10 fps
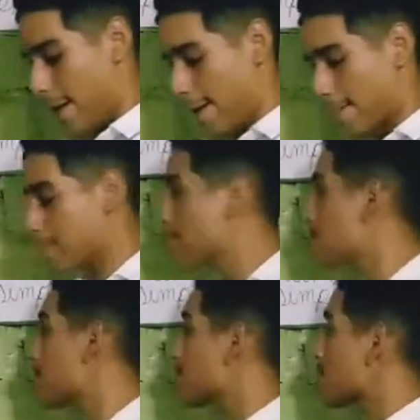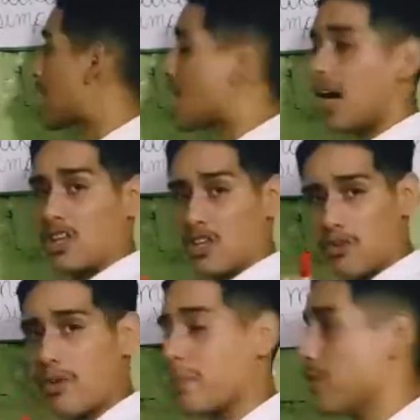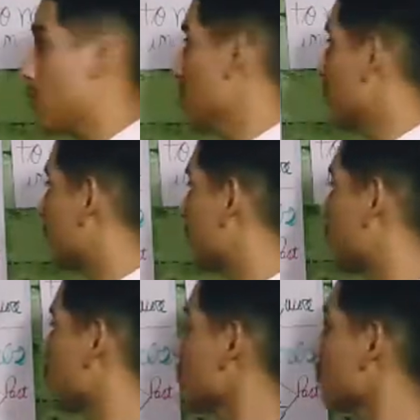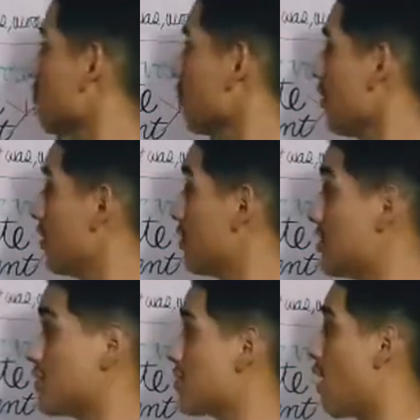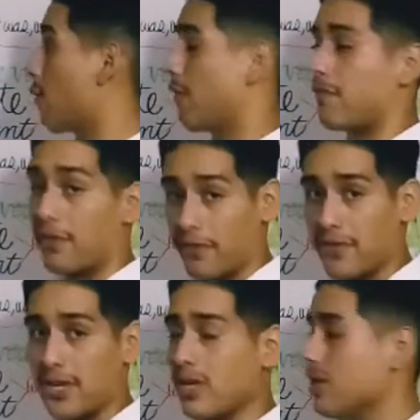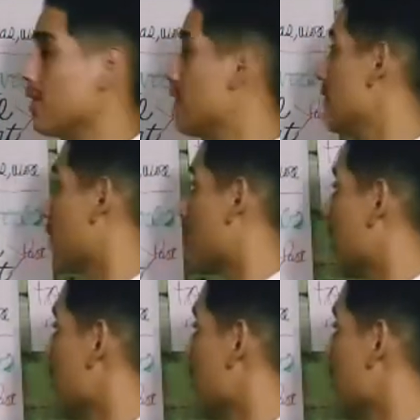And a little review. This is our verb be. Okay,